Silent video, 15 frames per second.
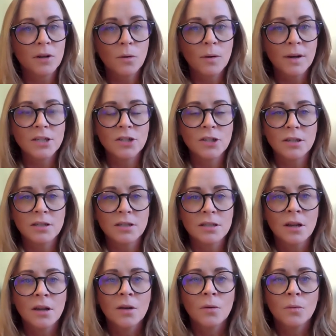questions,
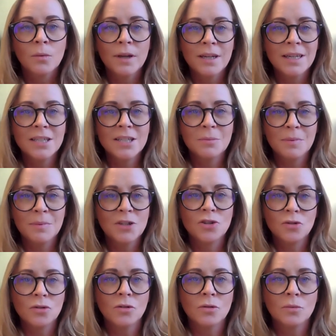we need to be
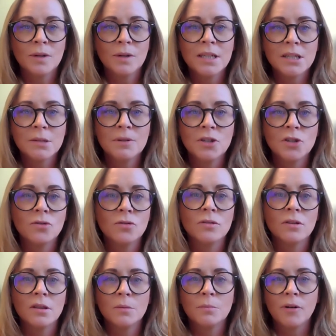sure. We need to be sure
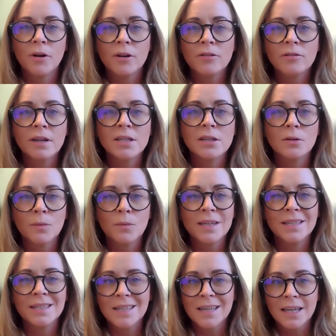that the progress that we're
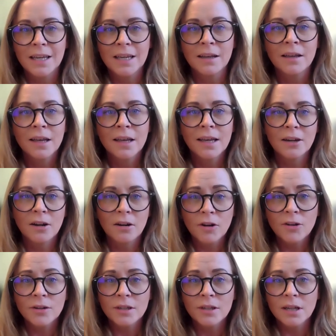seeing in our
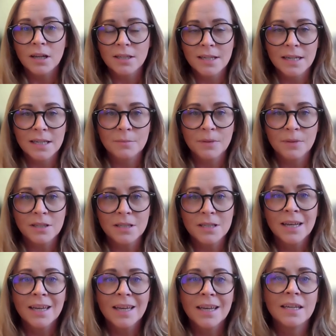own assessments
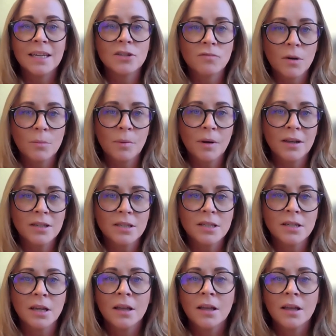is robust.